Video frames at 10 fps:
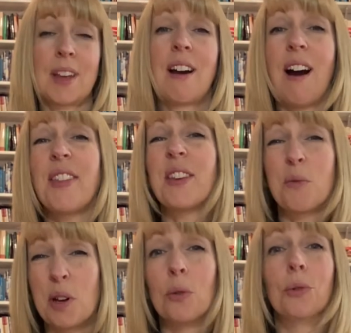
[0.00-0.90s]
I think
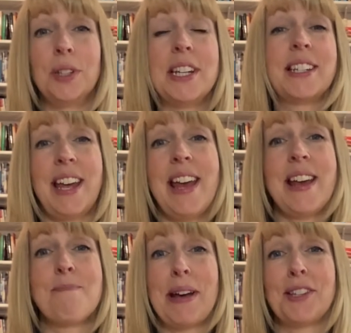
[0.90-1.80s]
we all need to
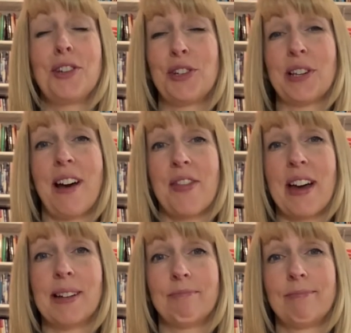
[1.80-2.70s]
hear messages like
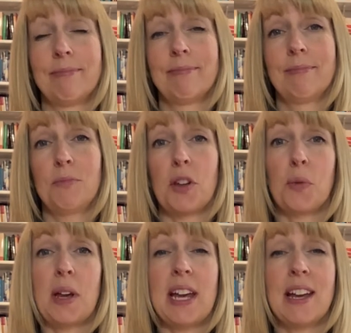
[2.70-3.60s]
that, whether
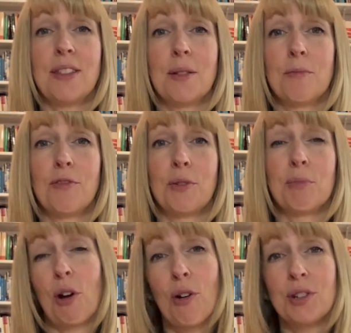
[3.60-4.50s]
we hear them from
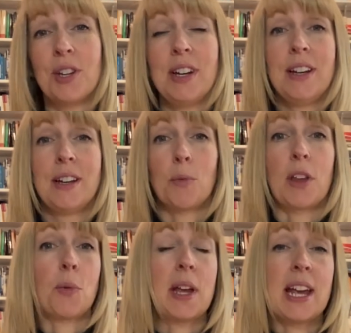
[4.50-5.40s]
God,
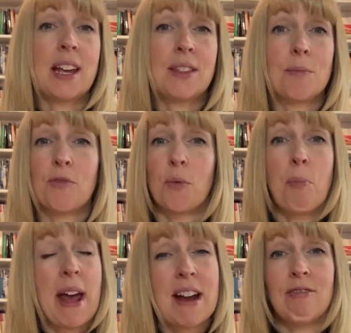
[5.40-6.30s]
whether we hear them from
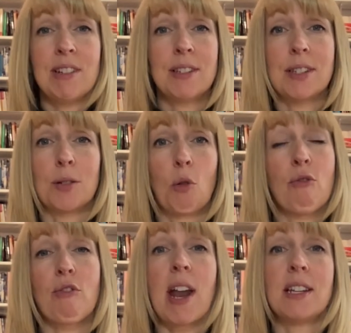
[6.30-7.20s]
parents or
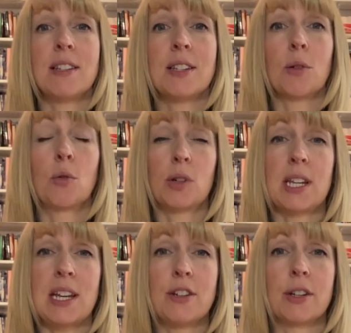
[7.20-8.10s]
friends or
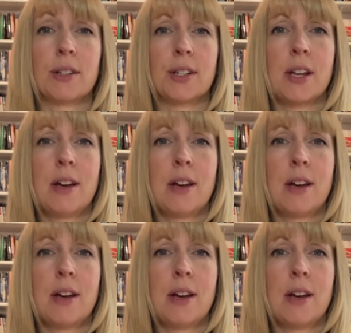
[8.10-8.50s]
teachers.